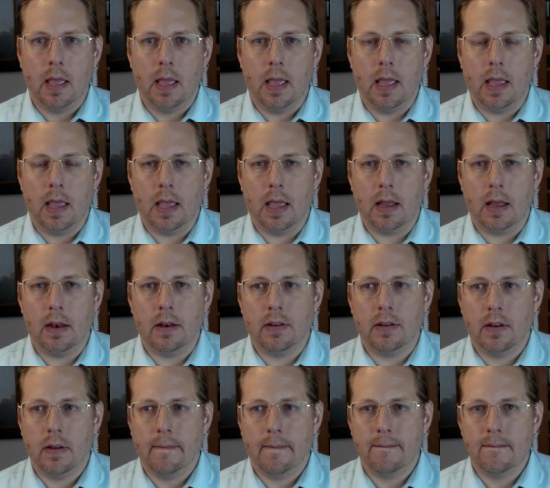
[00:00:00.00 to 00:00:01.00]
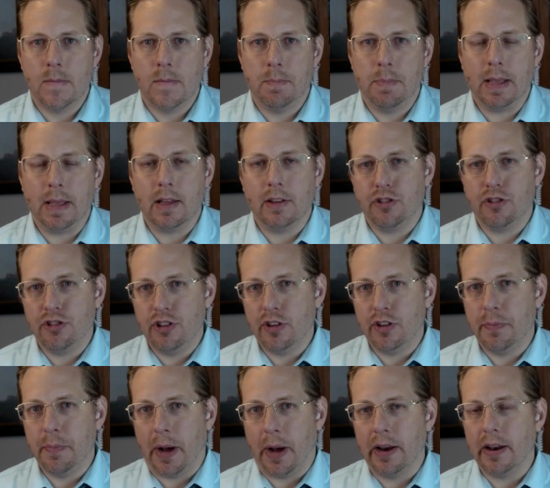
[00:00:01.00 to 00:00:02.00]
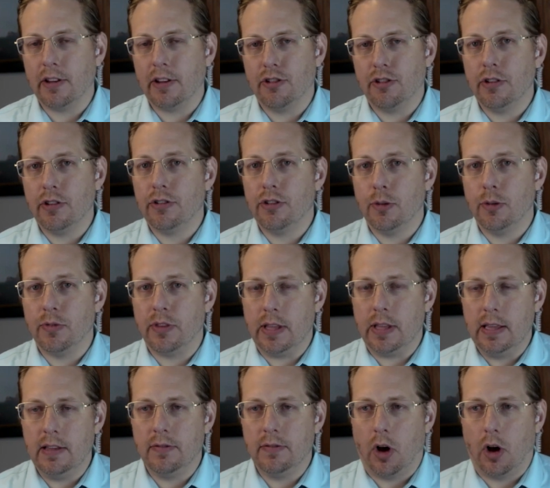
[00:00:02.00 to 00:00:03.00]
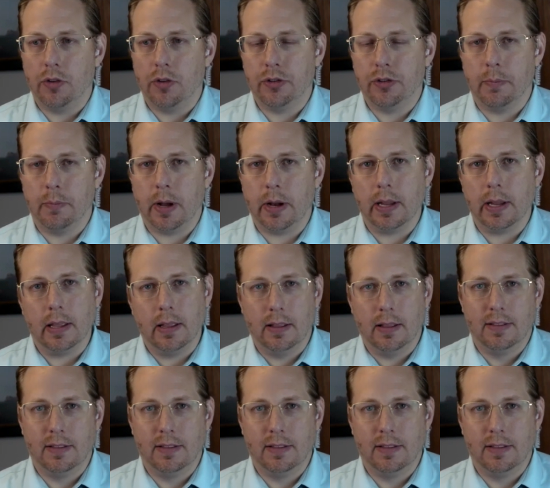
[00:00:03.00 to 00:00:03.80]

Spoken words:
and because she's bonding, she assumes that he's also bonding.